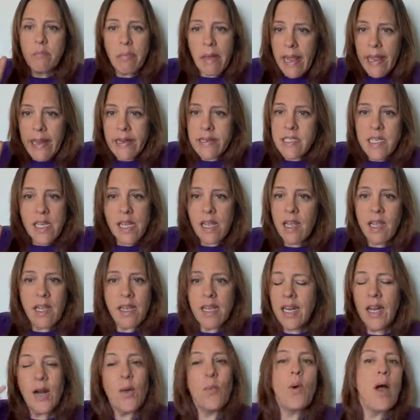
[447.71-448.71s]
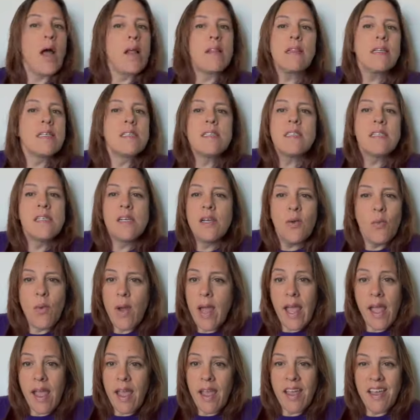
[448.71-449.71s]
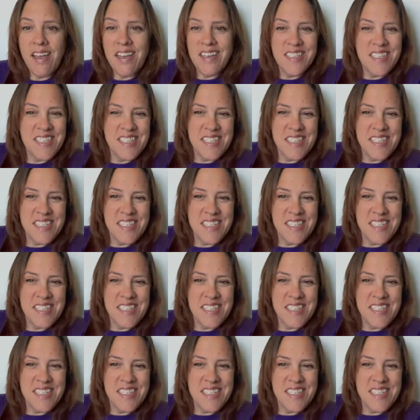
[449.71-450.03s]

painting, while listening away.